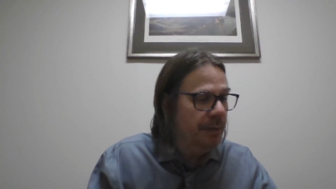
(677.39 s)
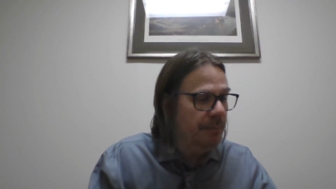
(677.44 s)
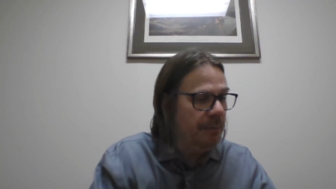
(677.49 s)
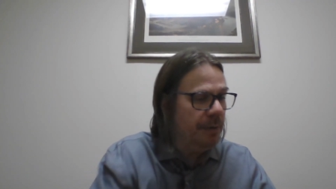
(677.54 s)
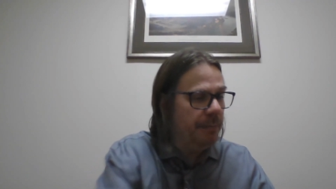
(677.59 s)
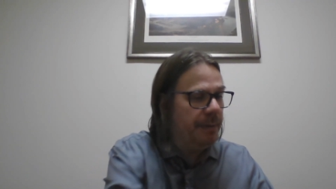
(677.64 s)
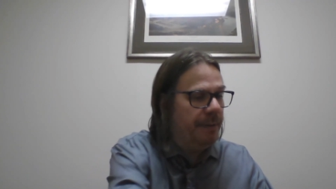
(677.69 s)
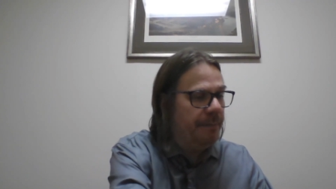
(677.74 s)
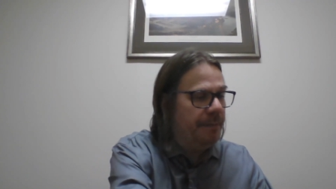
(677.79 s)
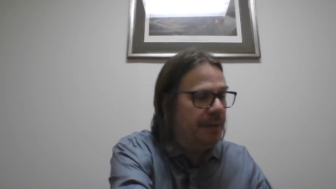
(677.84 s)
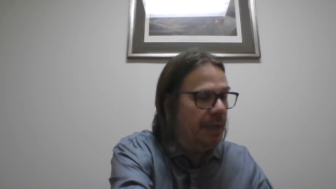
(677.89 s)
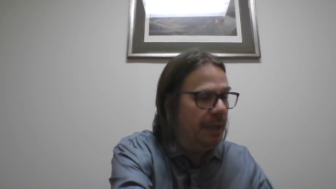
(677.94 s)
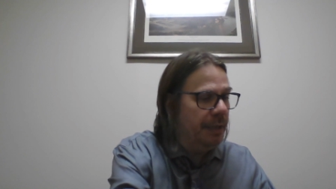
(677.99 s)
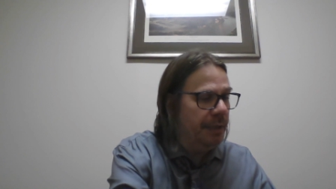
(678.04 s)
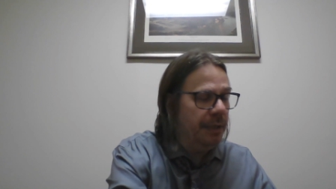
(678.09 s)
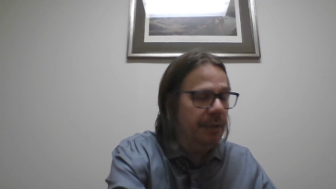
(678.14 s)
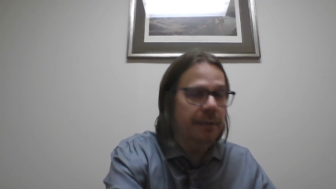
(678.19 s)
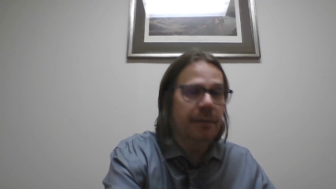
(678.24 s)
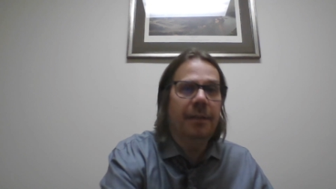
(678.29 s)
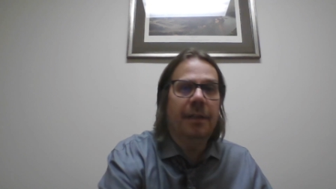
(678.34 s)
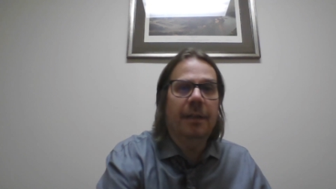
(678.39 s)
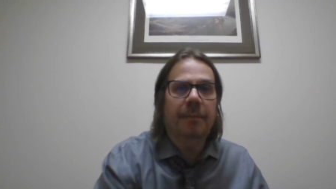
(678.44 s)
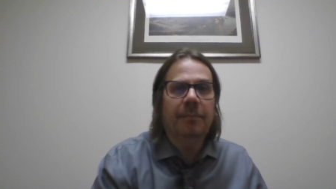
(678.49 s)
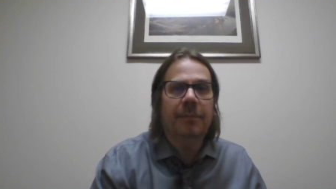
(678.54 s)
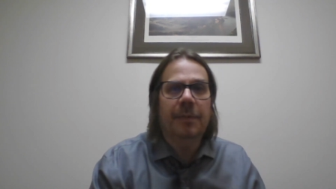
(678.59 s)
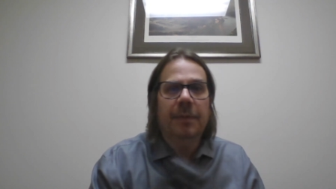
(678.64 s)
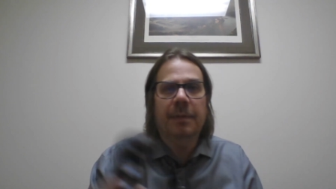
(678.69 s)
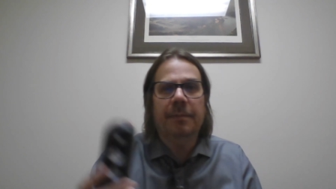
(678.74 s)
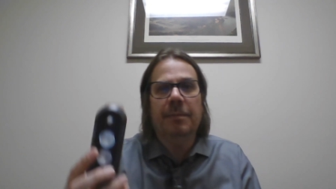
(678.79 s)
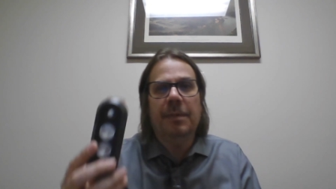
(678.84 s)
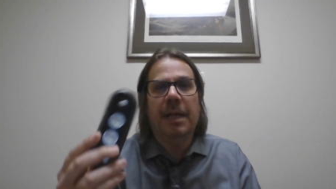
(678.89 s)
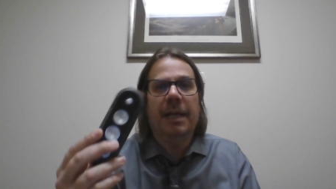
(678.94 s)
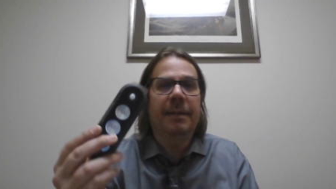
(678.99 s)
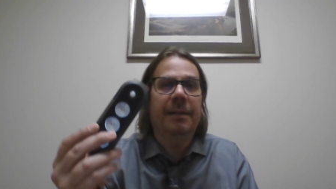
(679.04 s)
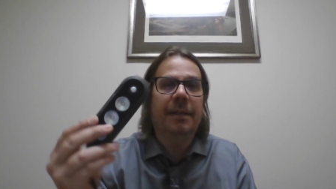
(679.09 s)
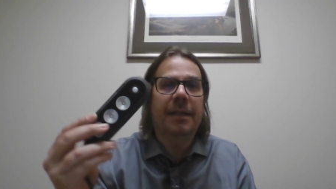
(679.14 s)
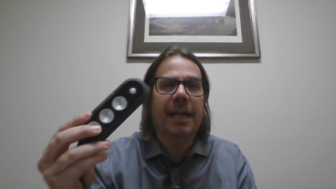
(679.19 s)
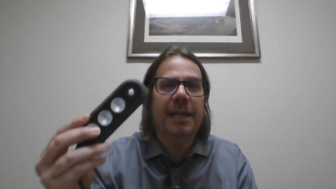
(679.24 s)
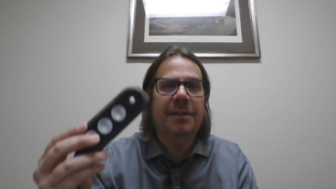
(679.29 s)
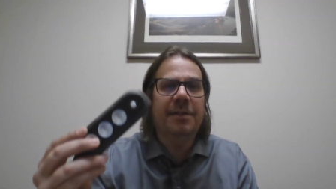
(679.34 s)
what we've done, and I
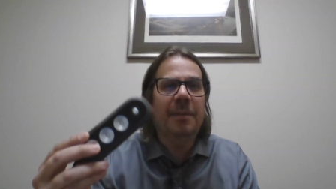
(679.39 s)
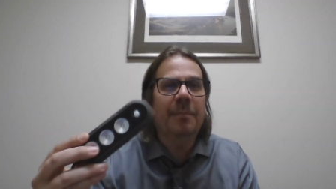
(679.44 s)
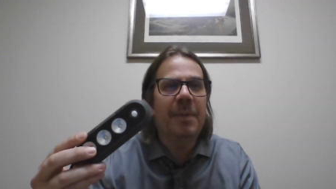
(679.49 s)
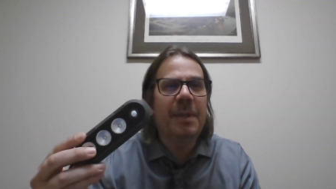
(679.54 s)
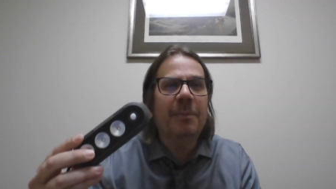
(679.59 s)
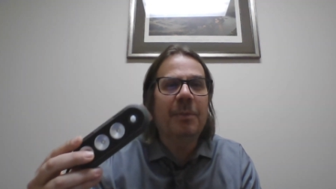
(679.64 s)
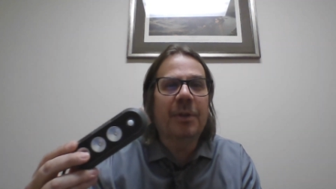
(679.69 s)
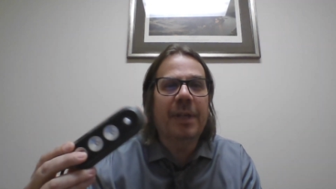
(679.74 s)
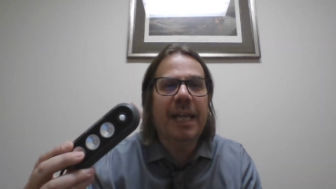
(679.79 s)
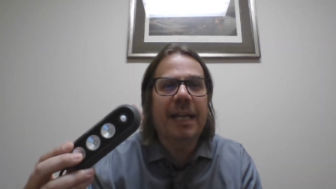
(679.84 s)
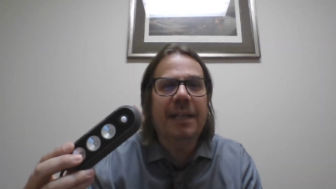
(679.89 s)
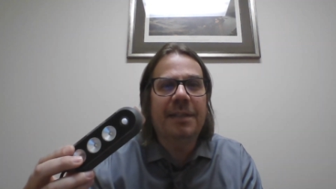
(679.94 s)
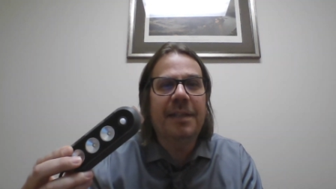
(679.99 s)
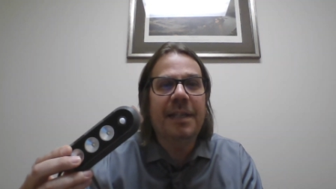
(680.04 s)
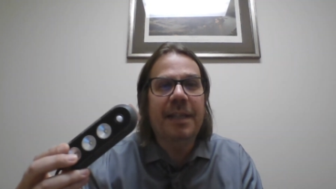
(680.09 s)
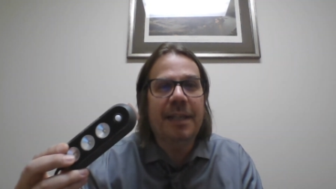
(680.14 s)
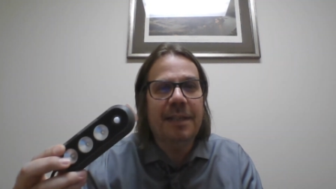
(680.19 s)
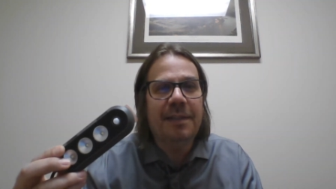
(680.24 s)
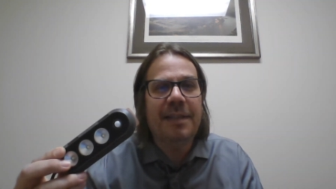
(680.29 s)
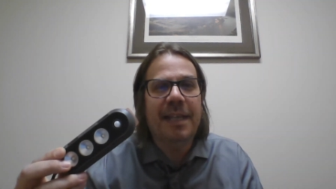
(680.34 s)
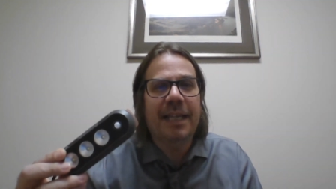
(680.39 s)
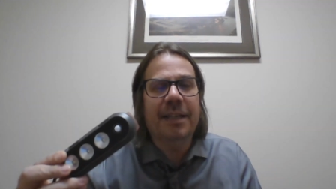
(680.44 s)
guess some people can't see this,